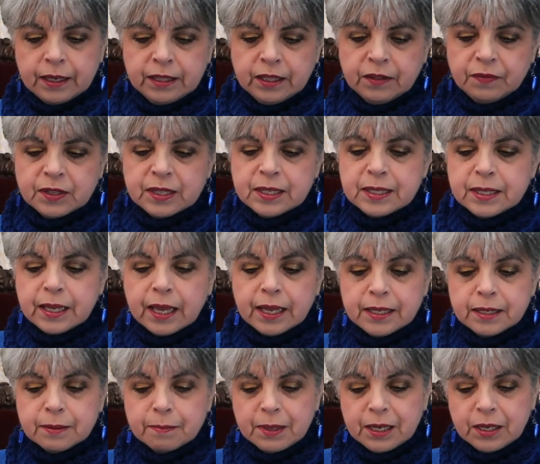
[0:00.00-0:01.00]
He lived in
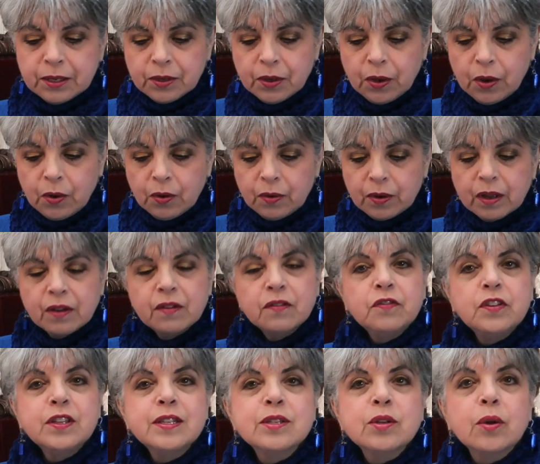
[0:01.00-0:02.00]
San Domenico,
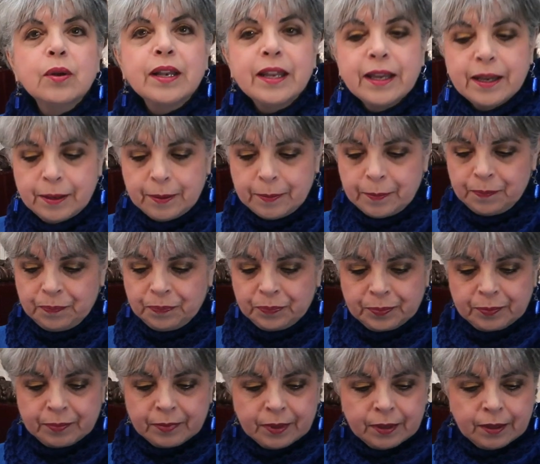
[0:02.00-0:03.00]
Fisole.
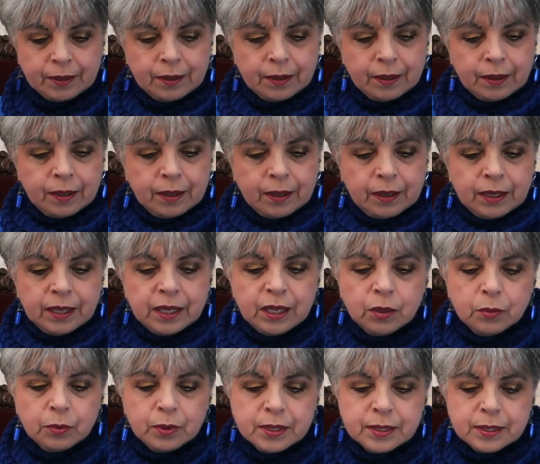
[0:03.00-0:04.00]

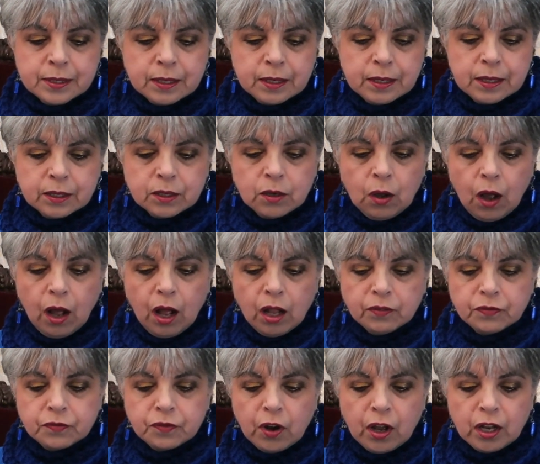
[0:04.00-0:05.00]
He was
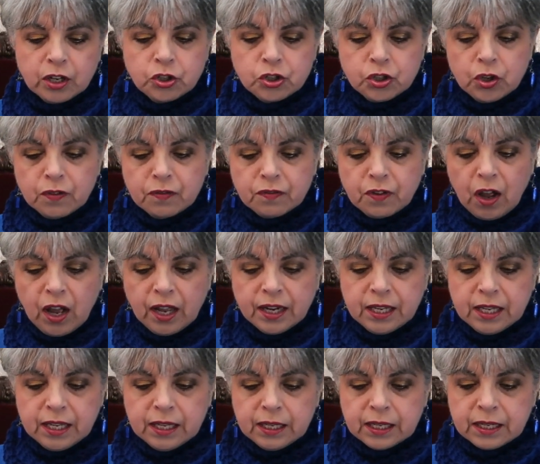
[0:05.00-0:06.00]
called Fra
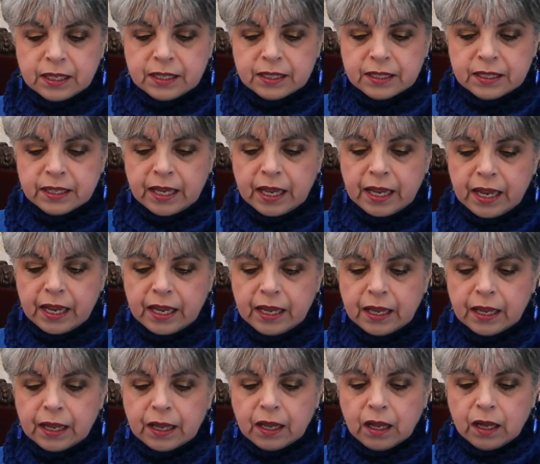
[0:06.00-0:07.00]
Giovanni
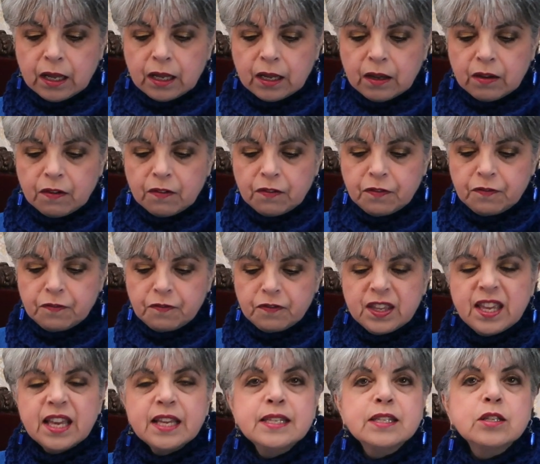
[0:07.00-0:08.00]
de
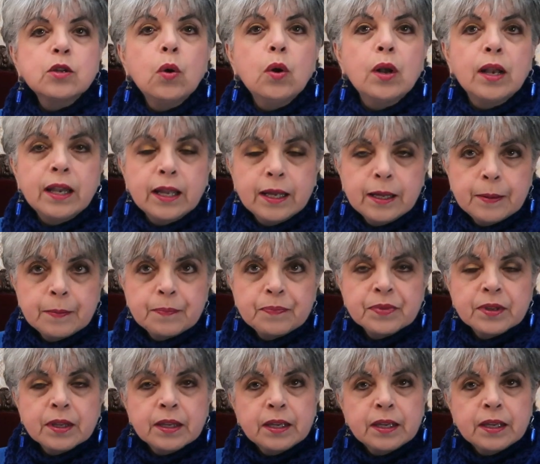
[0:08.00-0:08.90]
Fiesole